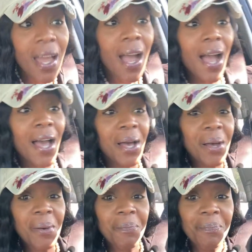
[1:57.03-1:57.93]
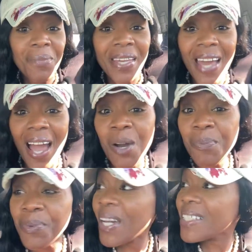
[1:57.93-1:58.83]
Um, I hope
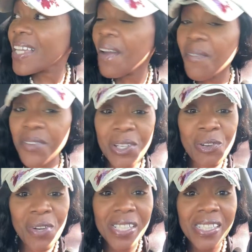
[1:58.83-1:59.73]
you guys are having a great